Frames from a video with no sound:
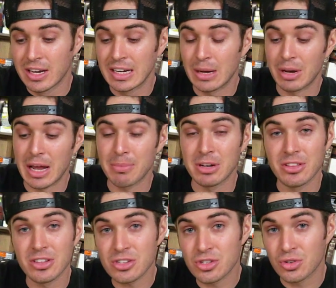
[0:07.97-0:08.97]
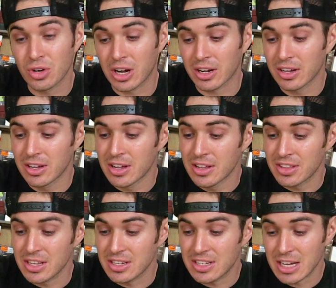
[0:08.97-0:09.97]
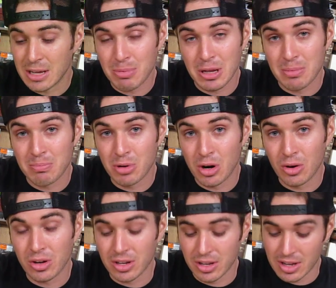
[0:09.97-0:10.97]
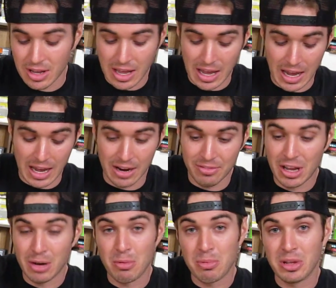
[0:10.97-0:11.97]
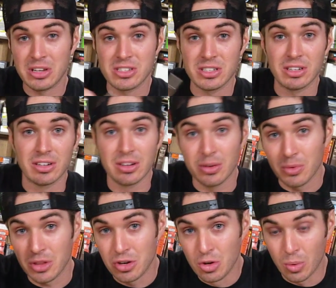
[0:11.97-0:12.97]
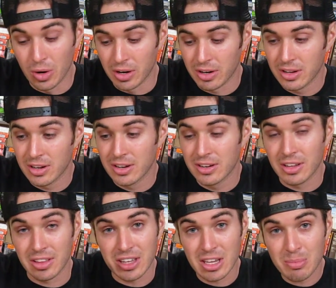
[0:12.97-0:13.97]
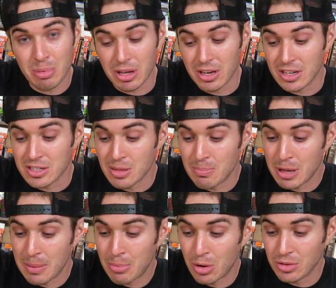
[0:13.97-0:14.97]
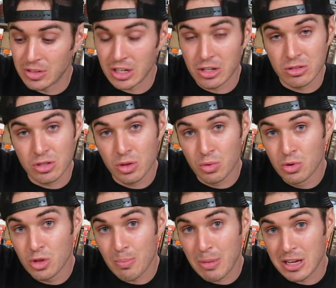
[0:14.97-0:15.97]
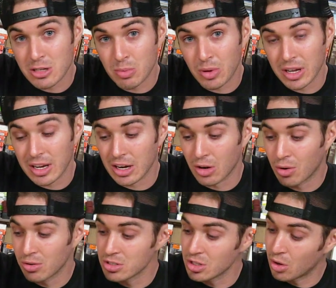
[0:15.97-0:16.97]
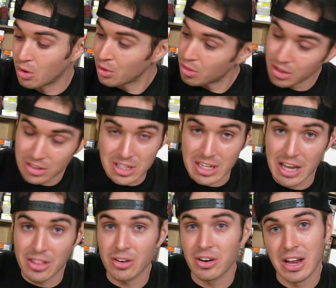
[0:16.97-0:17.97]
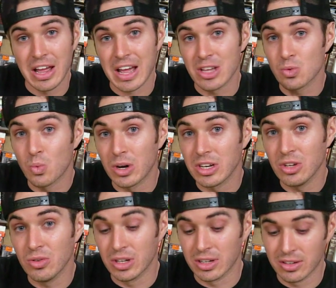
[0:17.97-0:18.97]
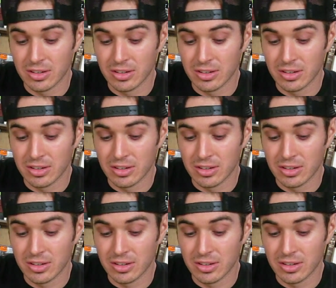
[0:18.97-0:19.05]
Now what happened to this truck, the kingpin broke and I've got to replace it with a new one. Now the kingpin is the big bolt that goes through the base plate and it holds the whole thing together as one unit.